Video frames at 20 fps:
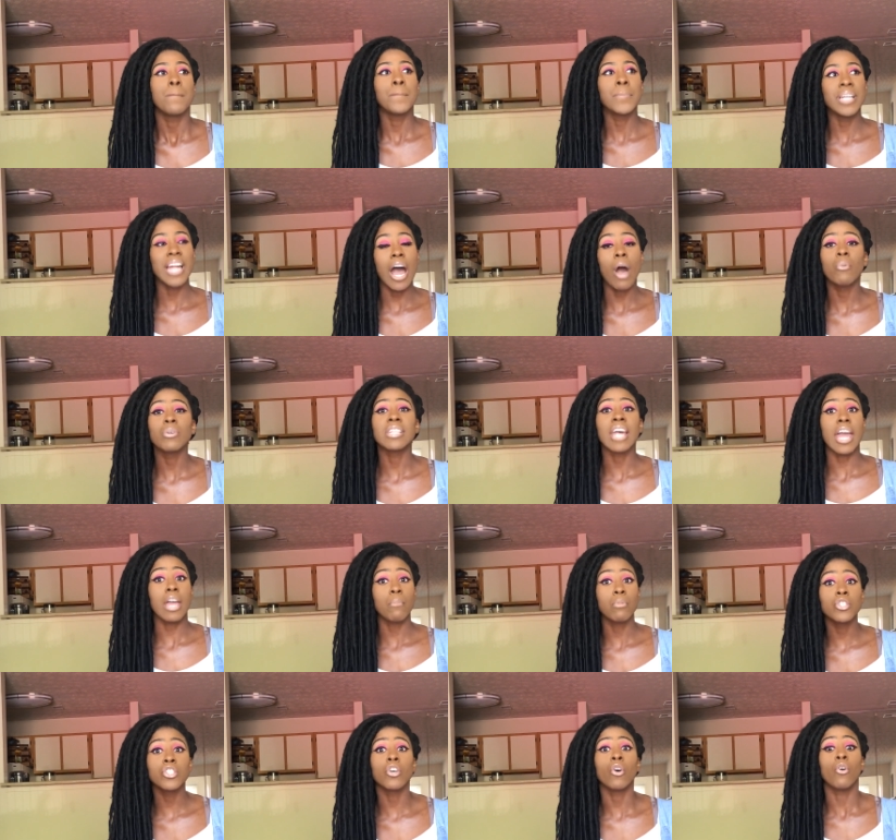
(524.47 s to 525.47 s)
But I was
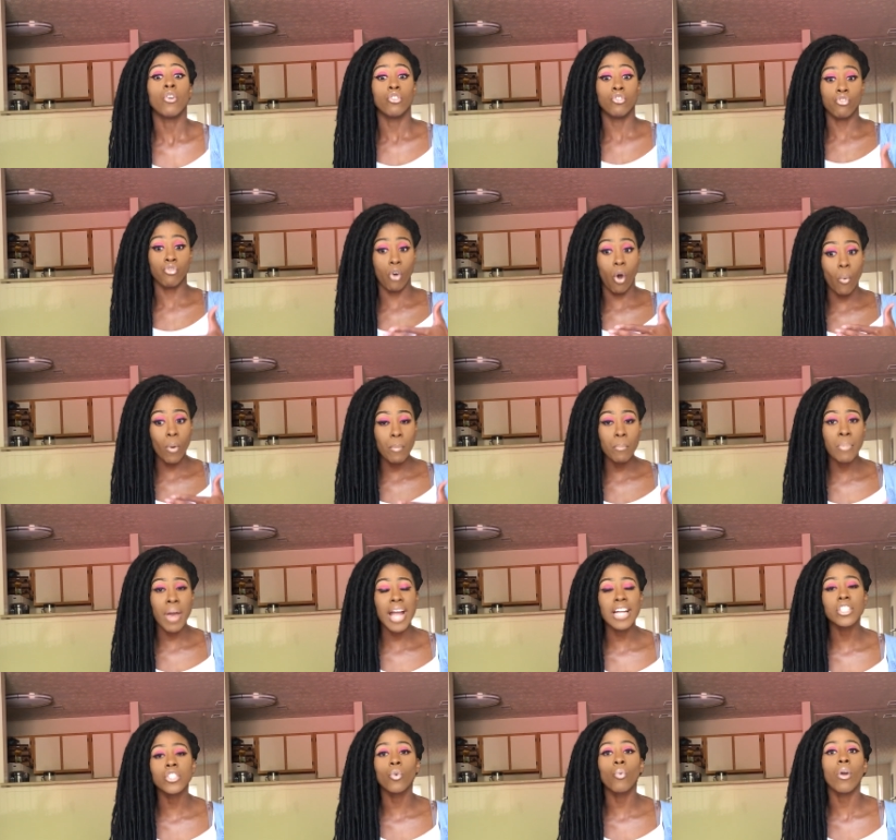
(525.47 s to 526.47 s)
able to draw it
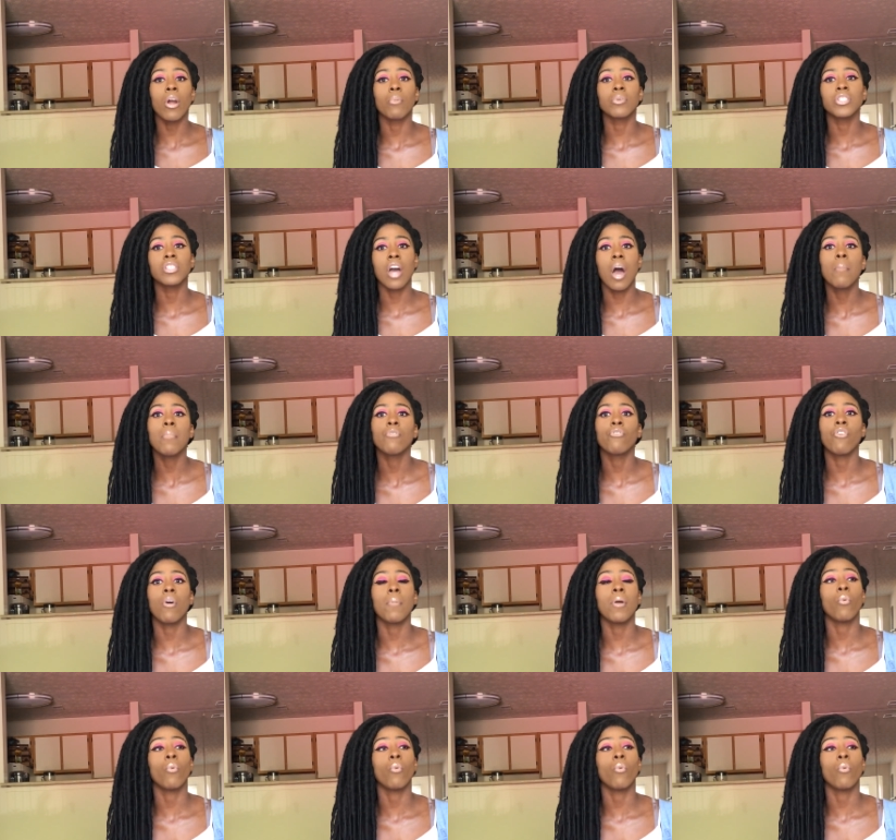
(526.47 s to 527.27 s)
back to where it was coming from.